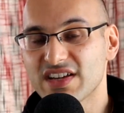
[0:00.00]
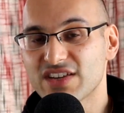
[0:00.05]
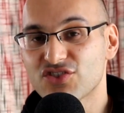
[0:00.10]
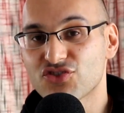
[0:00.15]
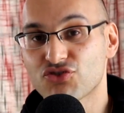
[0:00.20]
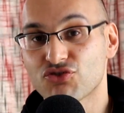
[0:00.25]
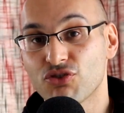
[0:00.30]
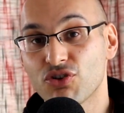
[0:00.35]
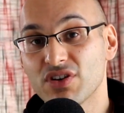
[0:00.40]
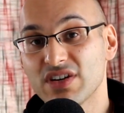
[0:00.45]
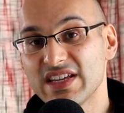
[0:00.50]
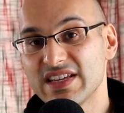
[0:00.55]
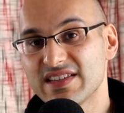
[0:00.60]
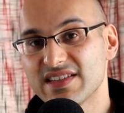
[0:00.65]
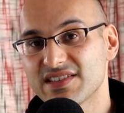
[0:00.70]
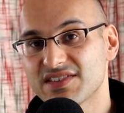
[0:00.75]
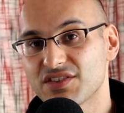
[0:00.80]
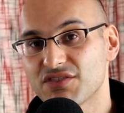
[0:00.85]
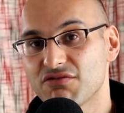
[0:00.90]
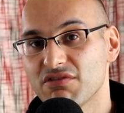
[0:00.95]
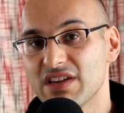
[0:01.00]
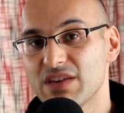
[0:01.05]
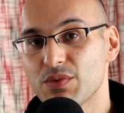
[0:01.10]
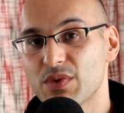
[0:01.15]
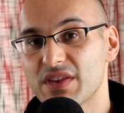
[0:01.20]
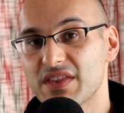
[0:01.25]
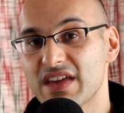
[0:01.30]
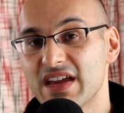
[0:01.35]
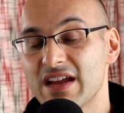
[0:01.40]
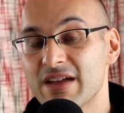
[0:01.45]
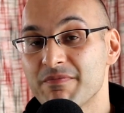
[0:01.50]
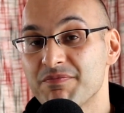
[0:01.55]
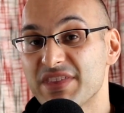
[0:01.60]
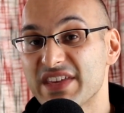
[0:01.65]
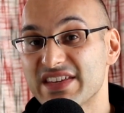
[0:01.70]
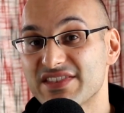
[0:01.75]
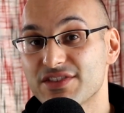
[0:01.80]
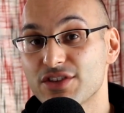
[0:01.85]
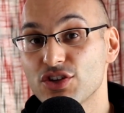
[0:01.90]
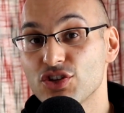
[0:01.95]
i strongly disagree with
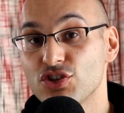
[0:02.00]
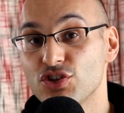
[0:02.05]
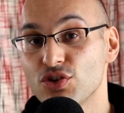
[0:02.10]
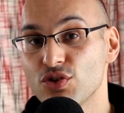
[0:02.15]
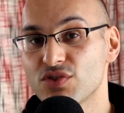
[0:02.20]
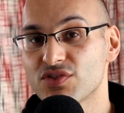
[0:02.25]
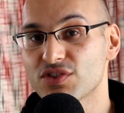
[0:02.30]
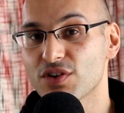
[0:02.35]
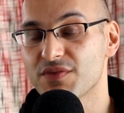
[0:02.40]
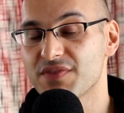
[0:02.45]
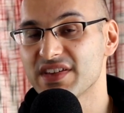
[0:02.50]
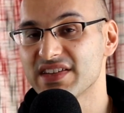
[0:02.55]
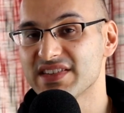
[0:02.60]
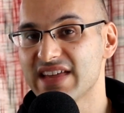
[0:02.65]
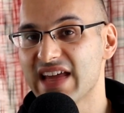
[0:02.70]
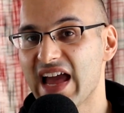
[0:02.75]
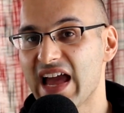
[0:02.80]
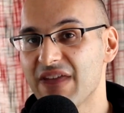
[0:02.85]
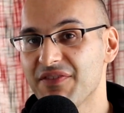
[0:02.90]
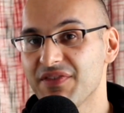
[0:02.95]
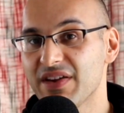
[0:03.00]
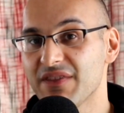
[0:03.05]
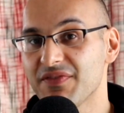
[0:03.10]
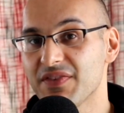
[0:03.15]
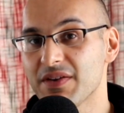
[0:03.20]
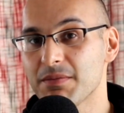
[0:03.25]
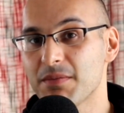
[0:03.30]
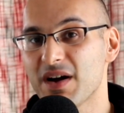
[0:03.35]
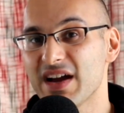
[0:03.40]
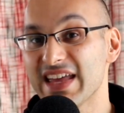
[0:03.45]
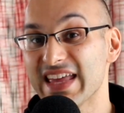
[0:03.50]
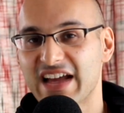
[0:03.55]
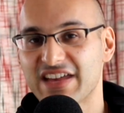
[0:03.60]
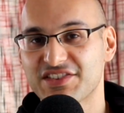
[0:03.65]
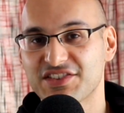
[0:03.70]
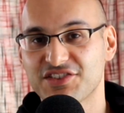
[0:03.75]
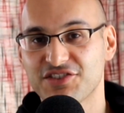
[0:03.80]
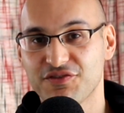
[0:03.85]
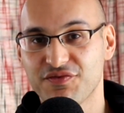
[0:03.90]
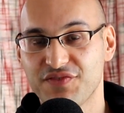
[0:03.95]
is the use of this ffmi
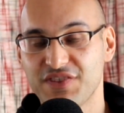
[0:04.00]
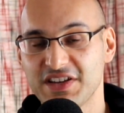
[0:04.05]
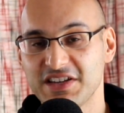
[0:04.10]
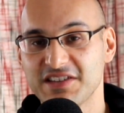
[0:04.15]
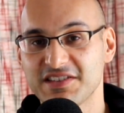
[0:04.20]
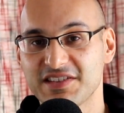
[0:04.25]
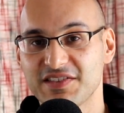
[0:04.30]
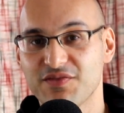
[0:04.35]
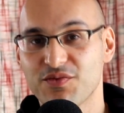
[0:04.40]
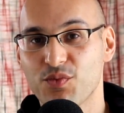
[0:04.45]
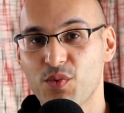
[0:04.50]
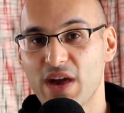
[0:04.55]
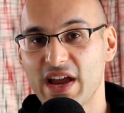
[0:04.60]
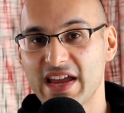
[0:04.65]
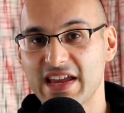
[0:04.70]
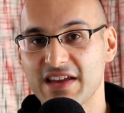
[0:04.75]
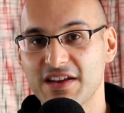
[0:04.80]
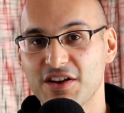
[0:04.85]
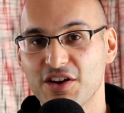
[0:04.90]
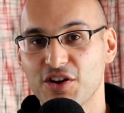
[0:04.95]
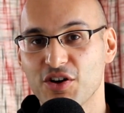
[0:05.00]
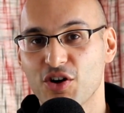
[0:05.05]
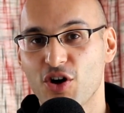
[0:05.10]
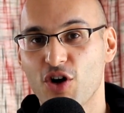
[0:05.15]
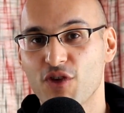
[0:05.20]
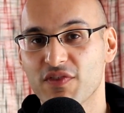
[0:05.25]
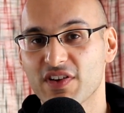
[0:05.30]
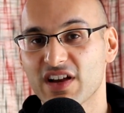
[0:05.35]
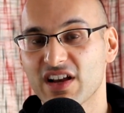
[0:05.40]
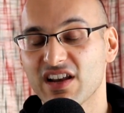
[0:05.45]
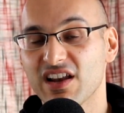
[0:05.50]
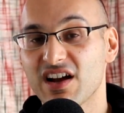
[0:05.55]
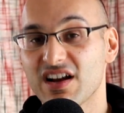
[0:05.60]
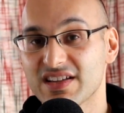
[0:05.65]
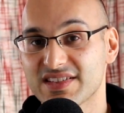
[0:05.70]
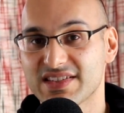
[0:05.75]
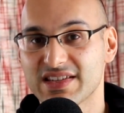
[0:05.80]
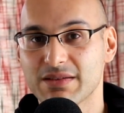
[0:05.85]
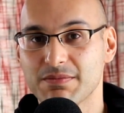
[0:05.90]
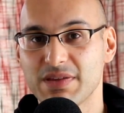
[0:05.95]
as a definitive way of
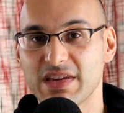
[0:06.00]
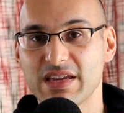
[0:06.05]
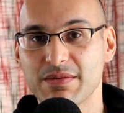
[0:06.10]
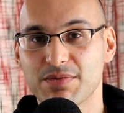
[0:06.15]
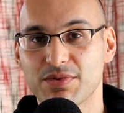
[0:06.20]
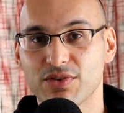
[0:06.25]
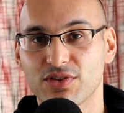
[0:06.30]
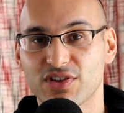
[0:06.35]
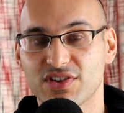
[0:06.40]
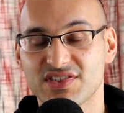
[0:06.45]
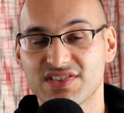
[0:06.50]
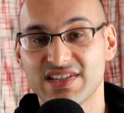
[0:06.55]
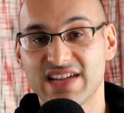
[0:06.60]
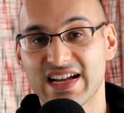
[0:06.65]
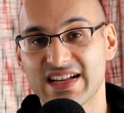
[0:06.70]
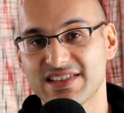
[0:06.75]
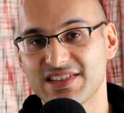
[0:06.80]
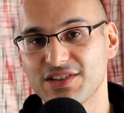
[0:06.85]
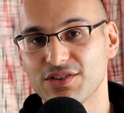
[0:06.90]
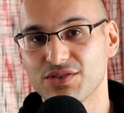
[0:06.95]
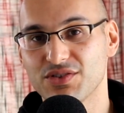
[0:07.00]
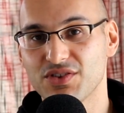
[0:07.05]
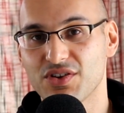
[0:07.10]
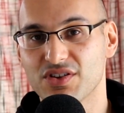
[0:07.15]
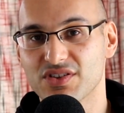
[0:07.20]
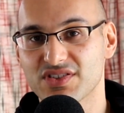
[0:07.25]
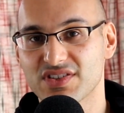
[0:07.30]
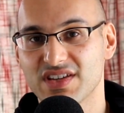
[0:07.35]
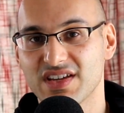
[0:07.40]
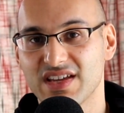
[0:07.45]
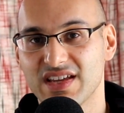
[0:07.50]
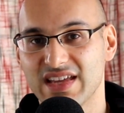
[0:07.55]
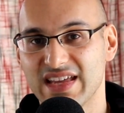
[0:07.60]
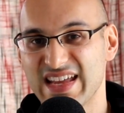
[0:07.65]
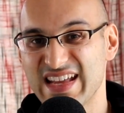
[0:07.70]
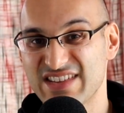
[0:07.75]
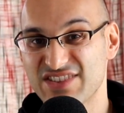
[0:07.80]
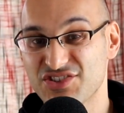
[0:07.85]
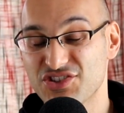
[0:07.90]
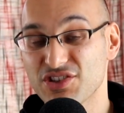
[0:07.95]
classing people as natty or not
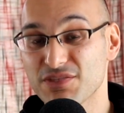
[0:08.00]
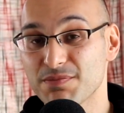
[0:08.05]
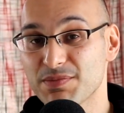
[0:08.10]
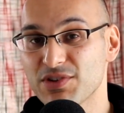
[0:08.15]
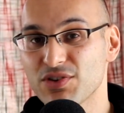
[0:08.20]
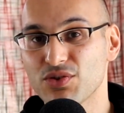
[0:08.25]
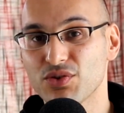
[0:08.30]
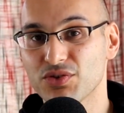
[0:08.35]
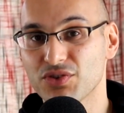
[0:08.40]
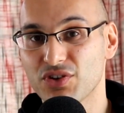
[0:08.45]
it's just pure